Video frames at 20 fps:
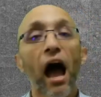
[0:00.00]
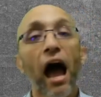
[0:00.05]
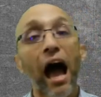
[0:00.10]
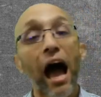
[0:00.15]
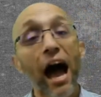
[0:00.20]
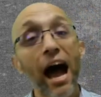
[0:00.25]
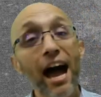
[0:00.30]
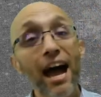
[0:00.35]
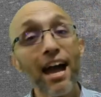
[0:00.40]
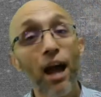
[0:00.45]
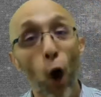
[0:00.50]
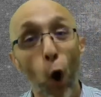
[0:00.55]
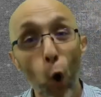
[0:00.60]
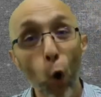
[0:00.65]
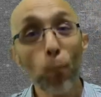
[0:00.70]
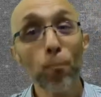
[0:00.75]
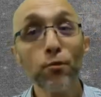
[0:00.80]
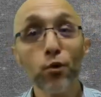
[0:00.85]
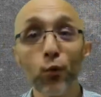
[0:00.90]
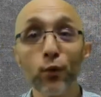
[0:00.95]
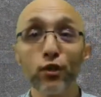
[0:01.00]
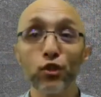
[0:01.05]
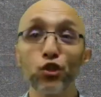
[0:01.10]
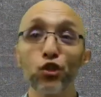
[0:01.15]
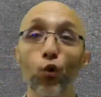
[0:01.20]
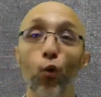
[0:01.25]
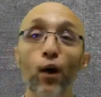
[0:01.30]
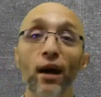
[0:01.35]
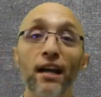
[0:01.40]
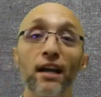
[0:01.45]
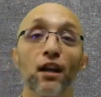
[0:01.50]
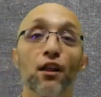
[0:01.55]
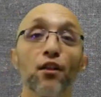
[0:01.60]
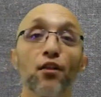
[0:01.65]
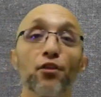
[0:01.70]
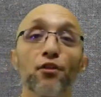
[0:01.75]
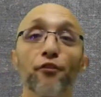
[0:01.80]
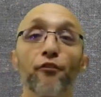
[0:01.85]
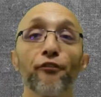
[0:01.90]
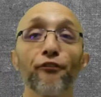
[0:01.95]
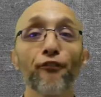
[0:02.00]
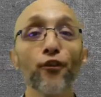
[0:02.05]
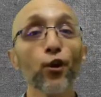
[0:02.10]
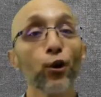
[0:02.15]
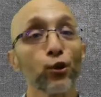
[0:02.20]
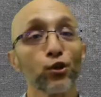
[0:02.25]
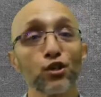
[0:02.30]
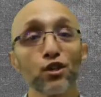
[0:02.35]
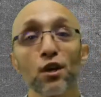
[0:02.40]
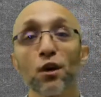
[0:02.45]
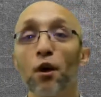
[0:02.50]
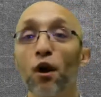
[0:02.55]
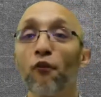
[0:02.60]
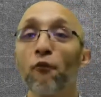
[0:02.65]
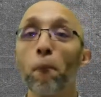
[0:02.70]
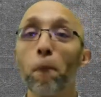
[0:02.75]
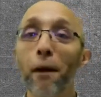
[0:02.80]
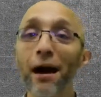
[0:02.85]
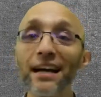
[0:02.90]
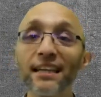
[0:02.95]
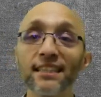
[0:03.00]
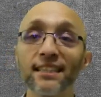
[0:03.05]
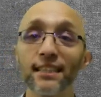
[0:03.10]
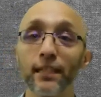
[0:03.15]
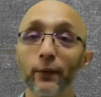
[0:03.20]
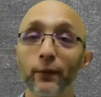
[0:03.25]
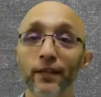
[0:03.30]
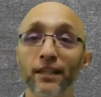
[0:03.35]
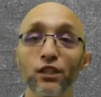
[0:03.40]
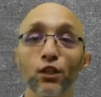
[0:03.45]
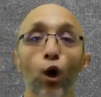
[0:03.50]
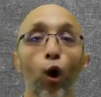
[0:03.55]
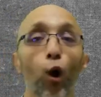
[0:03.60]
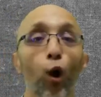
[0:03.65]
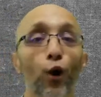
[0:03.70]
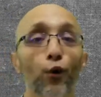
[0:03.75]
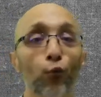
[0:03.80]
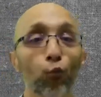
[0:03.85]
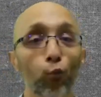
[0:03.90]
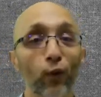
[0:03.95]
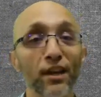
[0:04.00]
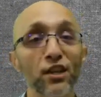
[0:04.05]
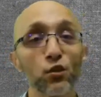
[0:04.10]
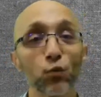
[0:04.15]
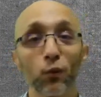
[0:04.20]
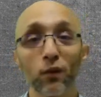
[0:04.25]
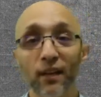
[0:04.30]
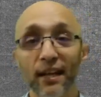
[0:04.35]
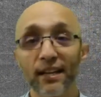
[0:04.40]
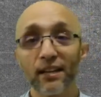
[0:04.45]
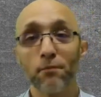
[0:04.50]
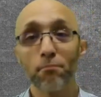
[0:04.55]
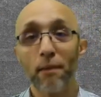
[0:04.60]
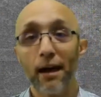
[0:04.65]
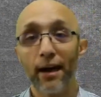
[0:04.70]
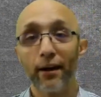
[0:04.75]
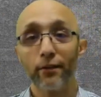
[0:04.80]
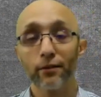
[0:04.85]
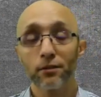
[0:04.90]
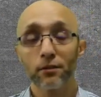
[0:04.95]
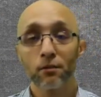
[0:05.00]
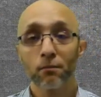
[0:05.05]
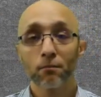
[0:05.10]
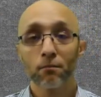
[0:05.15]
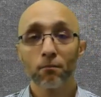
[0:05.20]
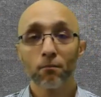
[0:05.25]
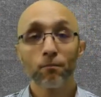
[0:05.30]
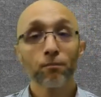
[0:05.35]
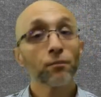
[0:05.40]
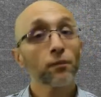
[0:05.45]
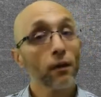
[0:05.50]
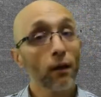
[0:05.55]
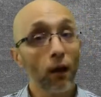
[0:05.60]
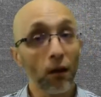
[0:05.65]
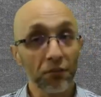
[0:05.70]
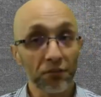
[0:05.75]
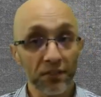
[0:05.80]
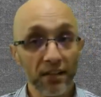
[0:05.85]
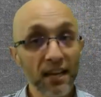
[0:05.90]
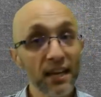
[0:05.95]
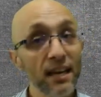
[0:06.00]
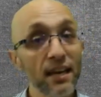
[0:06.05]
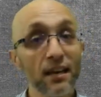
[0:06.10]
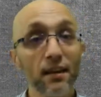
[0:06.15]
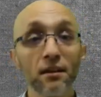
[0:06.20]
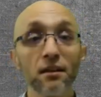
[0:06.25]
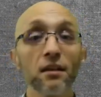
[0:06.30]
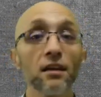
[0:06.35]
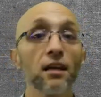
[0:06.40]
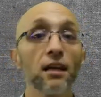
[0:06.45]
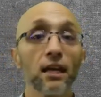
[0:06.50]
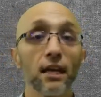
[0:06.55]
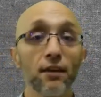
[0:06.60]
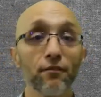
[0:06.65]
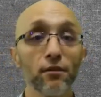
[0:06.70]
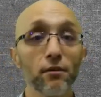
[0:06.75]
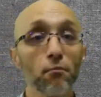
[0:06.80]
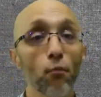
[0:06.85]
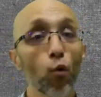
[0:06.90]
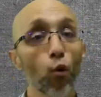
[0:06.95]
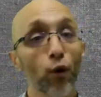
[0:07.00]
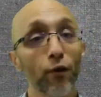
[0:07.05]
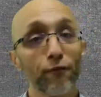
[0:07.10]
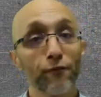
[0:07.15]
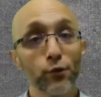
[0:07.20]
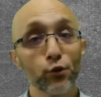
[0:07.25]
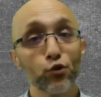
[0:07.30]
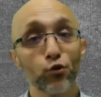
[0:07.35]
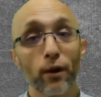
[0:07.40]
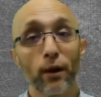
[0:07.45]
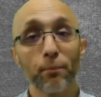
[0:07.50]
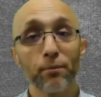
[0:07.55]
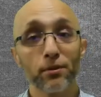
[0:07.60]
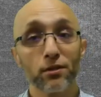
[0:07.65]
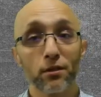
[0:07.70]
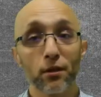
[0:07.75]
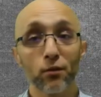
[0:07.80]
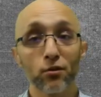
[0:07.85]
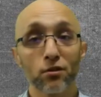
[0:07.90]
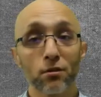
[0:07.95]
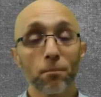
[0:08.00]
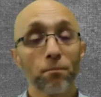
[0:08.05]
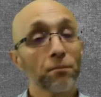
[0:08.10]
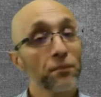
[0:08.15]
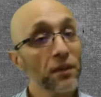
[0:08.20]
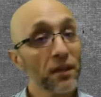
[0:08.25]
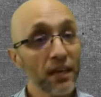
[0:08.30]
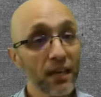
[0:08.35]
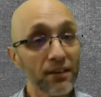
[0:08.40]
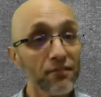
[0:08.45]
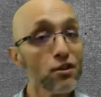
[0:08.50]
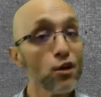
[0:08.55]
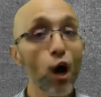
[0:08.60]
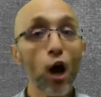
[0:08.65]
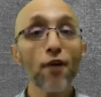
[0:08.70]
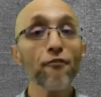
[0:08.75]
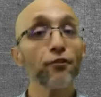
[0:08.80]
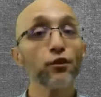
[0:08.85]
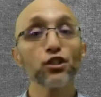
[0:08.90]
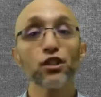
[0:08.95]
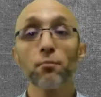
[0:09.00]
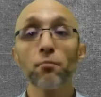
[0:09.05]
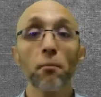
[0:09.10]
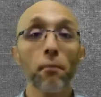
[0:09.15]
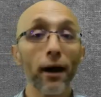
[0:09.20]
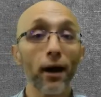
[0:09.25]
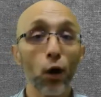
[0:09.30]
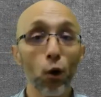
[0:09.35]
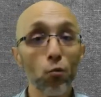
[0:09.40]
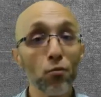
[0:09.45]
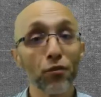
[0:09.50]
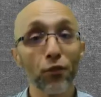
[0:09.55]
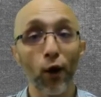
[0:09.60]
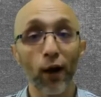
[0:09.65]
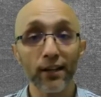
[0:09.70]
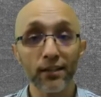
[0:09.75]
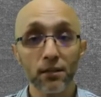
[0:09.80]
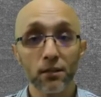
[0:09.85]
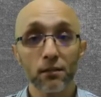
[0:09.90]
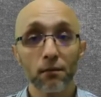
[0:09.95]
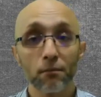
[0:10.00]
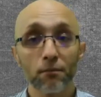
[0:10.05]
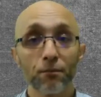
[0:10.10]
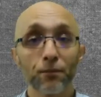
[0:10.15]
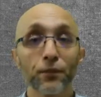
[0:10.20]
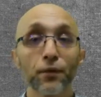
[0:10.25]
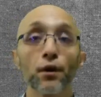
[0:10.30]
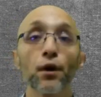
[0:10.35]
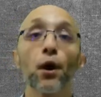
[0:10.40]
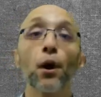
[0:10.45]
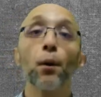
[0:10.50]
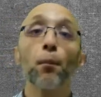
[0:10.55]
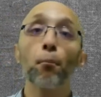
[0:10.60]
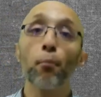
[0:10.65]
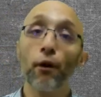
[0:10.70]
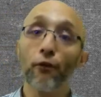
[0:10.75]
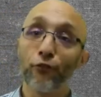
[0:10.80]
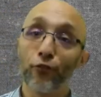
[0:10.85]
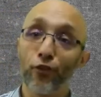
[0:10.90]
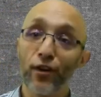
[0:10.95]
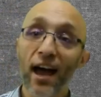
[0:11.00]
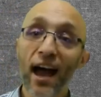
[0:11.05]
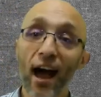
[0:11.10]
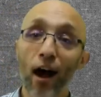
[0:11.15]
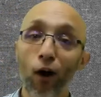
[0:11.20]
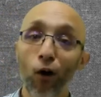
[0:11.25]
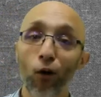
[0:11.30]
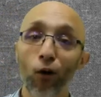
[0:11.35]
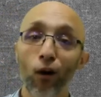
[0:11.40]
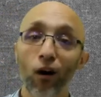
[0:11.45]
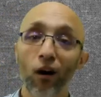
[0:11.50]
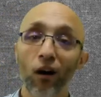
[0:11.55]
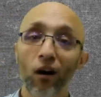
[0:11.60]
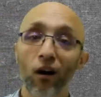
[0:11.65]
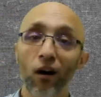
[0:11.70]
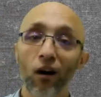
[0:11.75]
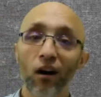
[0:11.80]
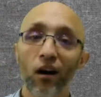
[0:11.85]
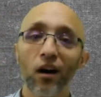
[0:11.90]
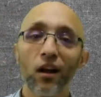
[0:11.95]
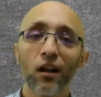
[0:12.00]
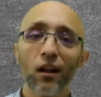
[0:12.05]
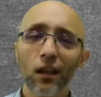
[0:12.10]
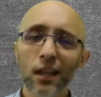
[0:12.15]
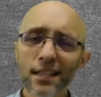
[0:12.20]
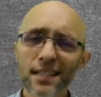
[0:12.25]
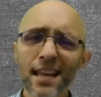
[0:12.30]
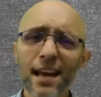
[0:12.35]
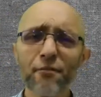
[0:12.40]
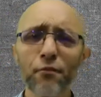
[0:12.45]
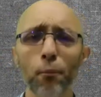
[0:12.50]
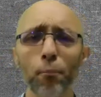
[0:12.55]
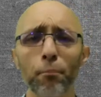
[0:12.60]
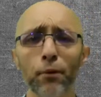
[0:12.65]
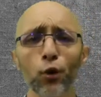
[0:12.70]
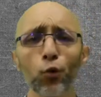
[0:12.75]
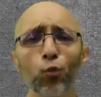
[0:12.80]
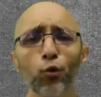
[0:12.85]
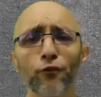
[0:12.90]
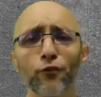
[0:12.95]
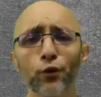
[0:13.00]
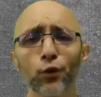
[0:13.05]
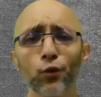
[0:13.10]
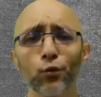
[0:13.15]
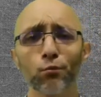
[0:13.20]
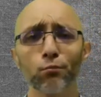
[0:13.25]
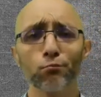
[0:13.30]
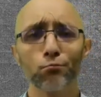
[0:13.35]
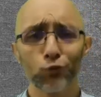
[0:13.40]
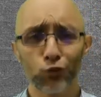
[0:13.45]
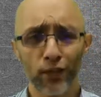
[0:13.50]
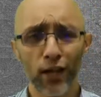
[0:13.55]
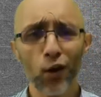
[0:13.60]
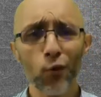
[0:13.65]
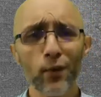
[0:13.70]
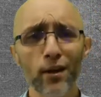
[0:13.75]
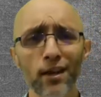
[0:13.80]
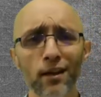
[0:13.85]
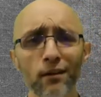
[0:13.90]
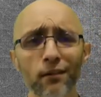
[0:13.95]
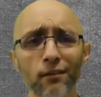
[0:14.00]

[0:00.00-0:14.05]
I hope you enjoyed the first of my series on race-related matters. I'll dig in even more in future episodes, even offer some of my own thoughts. But for now, let's have a bill review, shall we?